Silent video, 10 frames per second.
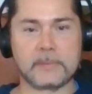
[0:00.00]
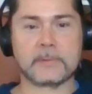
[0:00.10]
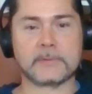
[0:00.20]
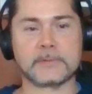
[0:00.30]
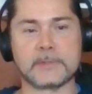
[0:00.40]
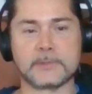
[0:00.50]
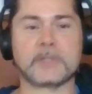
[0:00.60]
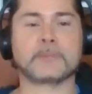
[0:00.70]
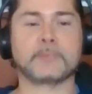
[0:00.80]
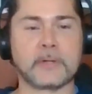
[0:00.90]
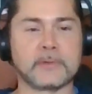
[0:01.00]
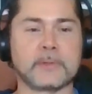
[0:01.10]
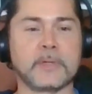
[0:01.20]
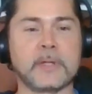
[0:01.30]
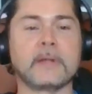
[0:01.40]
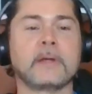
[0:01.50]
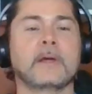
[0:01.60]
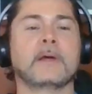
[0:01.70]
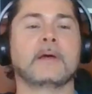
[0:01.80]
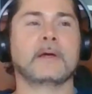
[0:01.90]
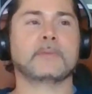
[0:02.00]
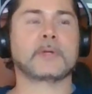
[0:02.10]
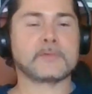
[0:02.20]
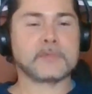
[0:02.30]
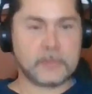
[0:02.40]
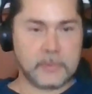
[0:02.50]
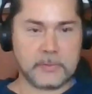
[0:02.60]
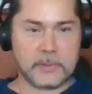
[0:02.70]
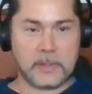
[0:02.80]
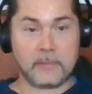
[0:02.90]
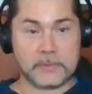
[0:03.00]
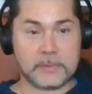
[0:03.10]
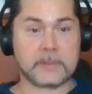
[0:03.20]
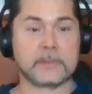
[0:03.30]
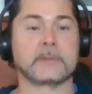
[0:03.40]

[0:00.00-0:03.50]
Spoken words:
because it's bigger than me. It becomes a community conversation.